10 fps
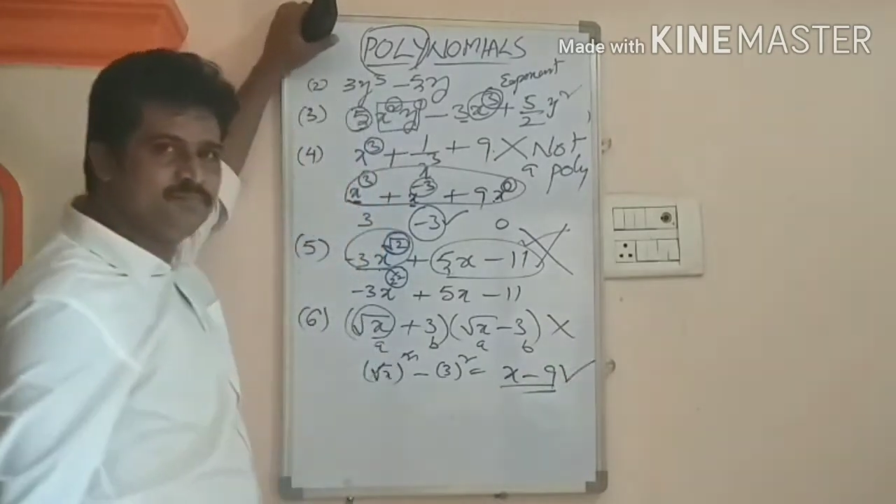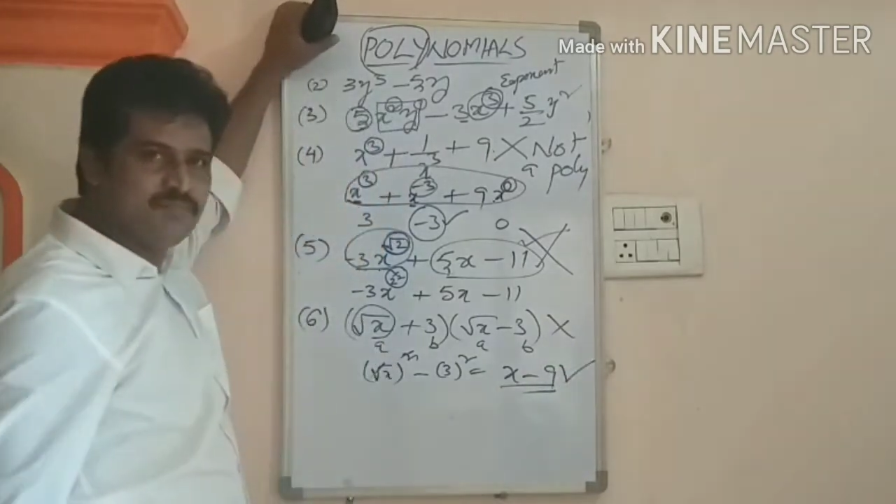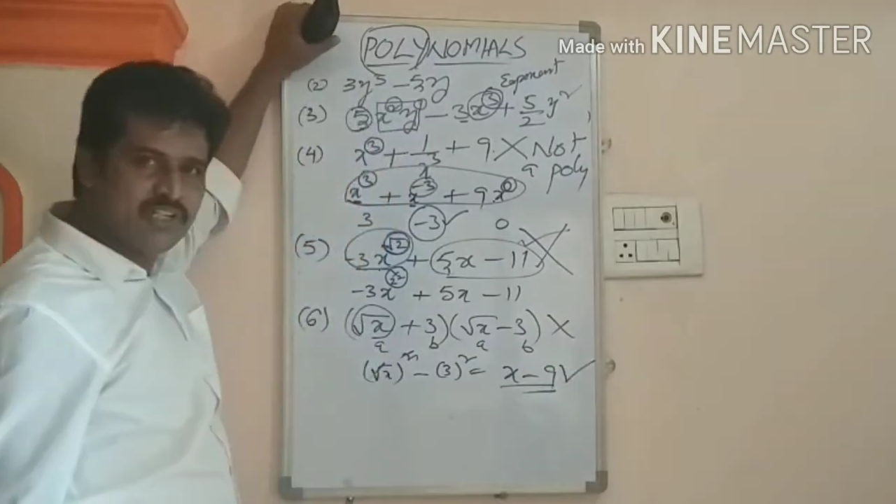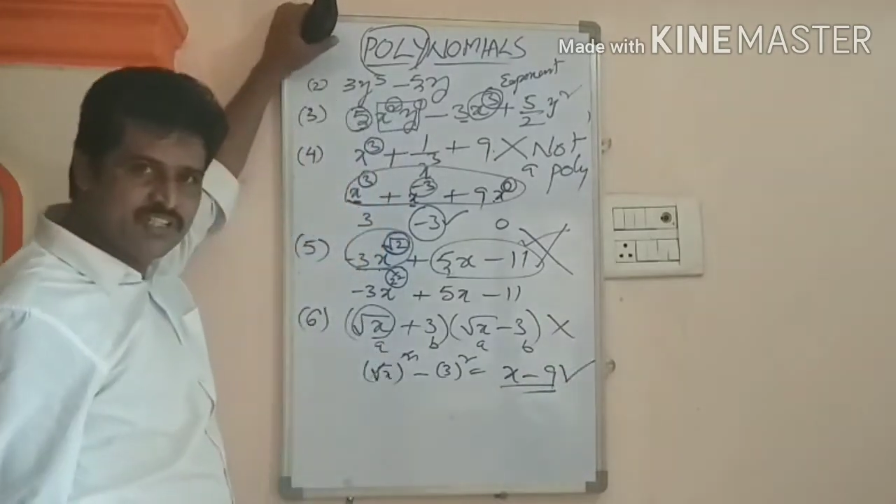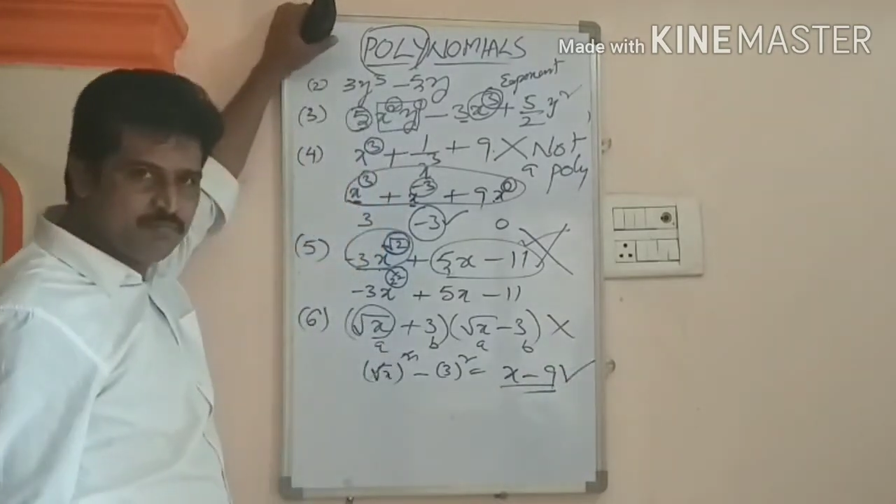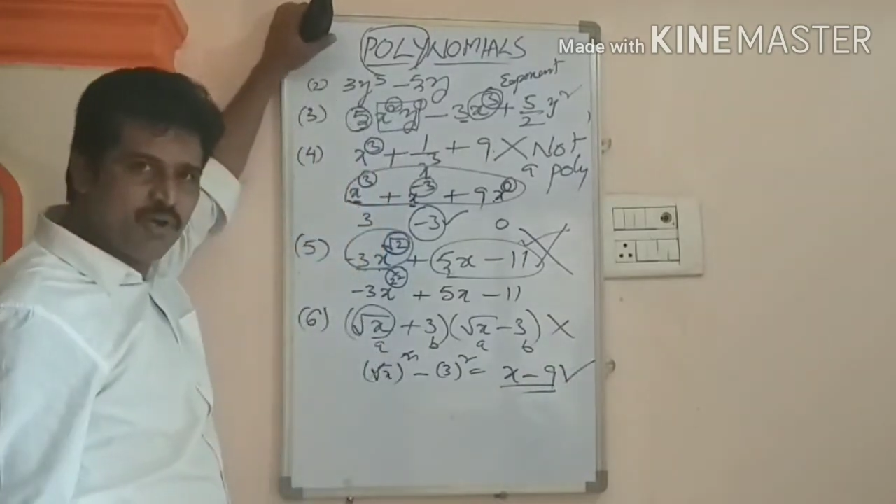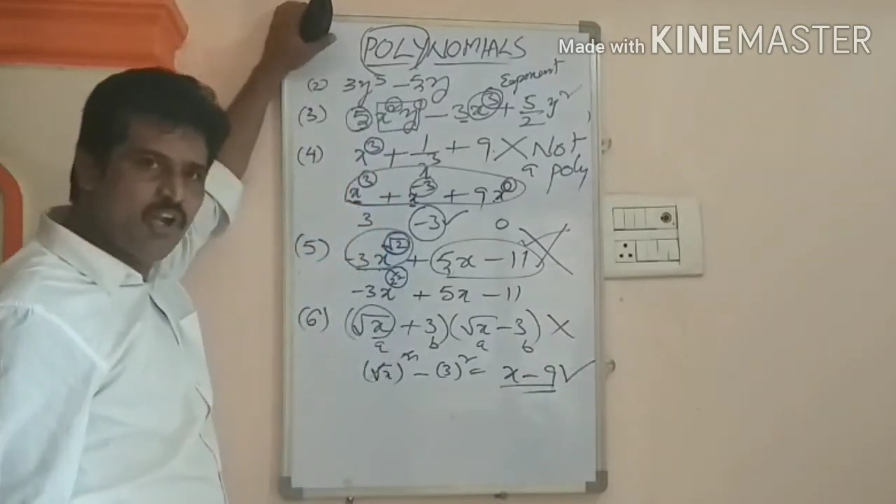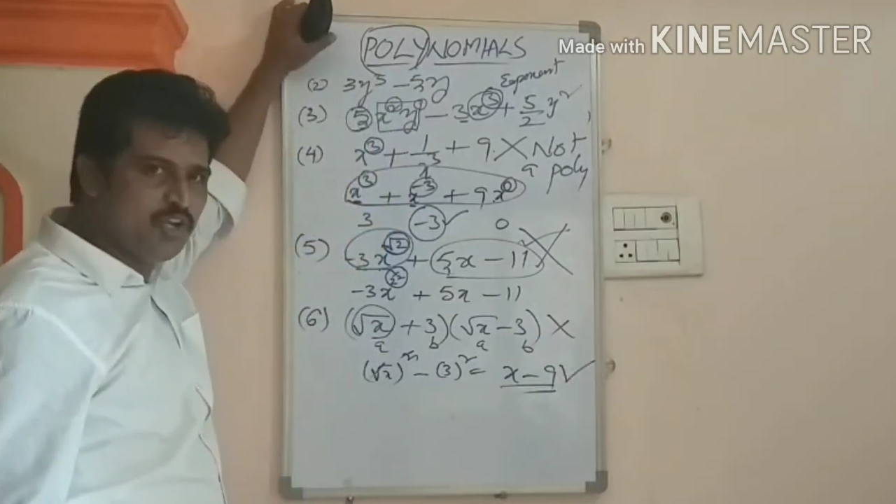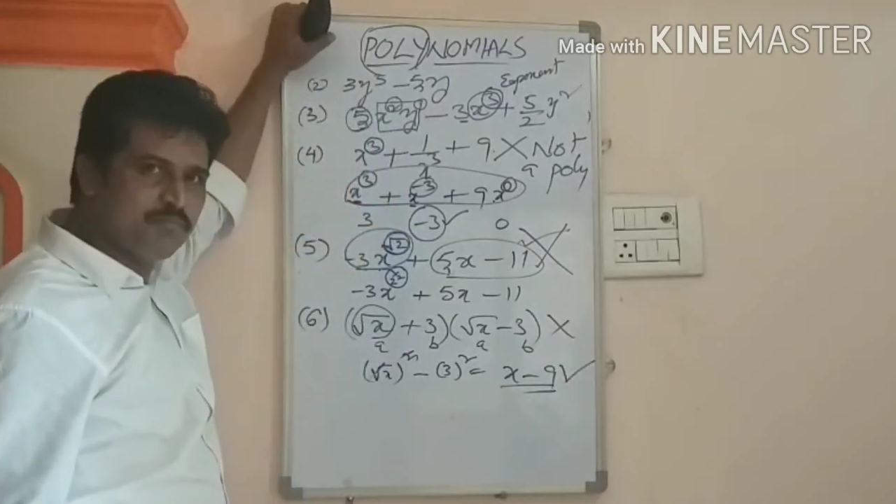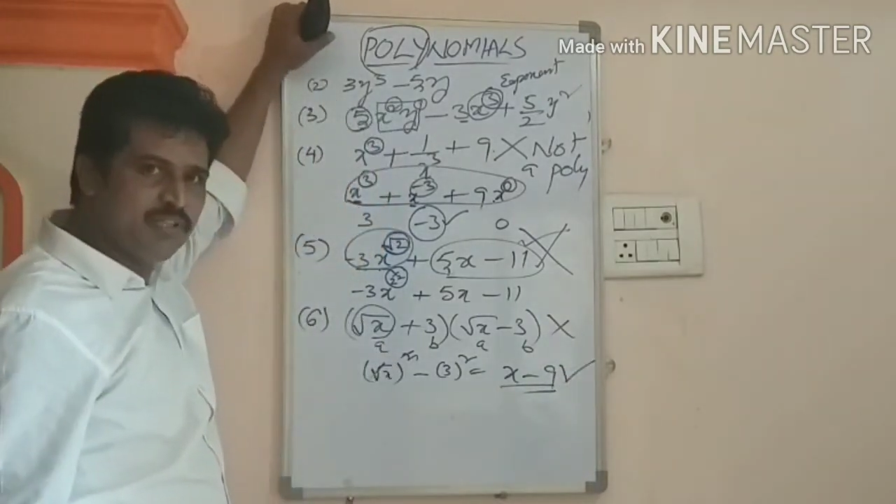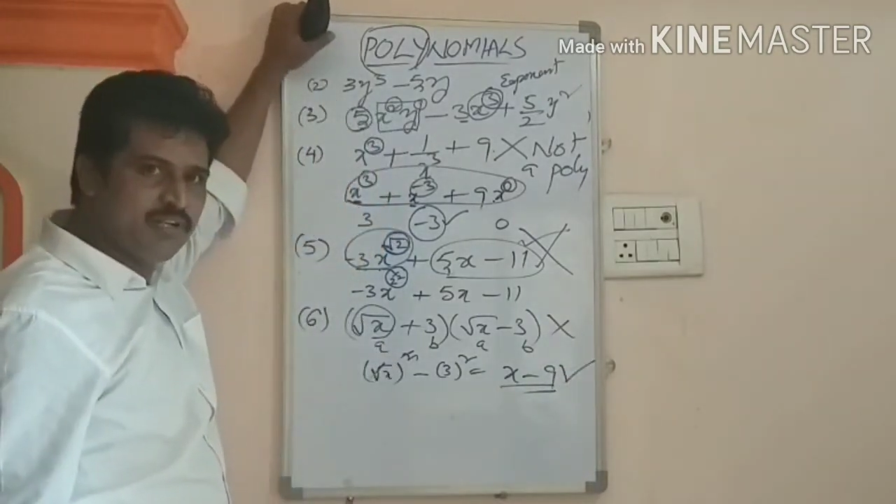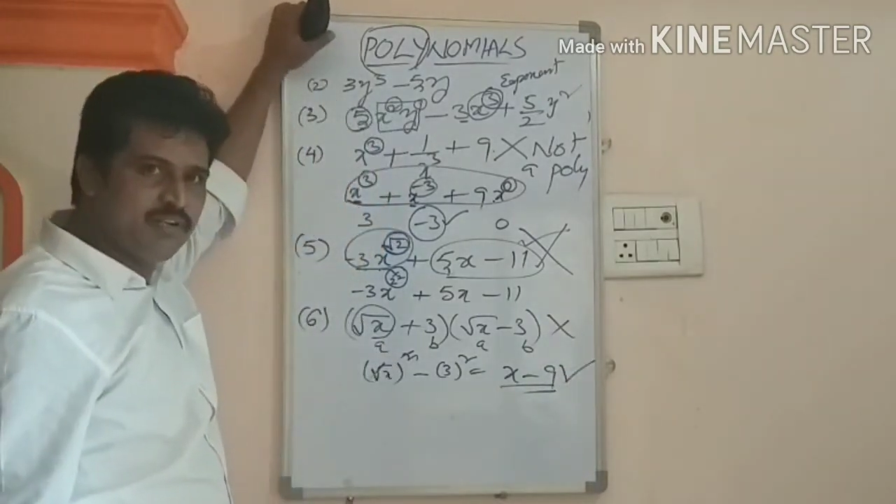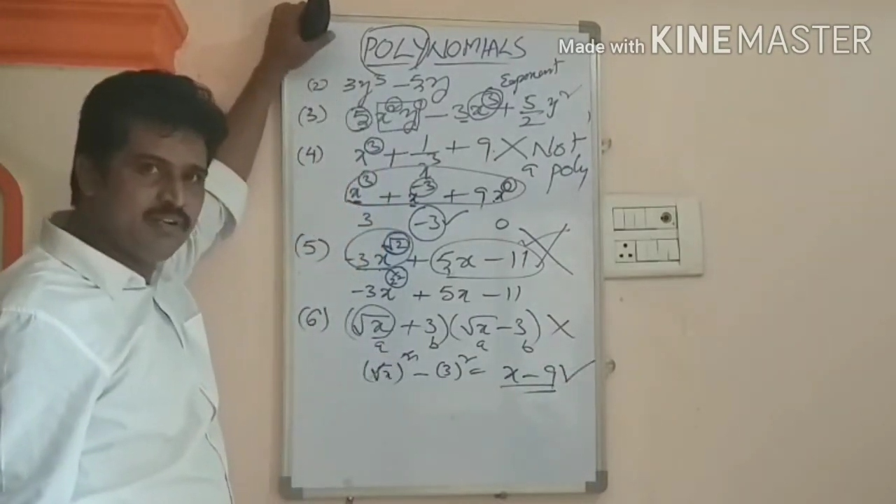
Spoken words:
That's a polynomial.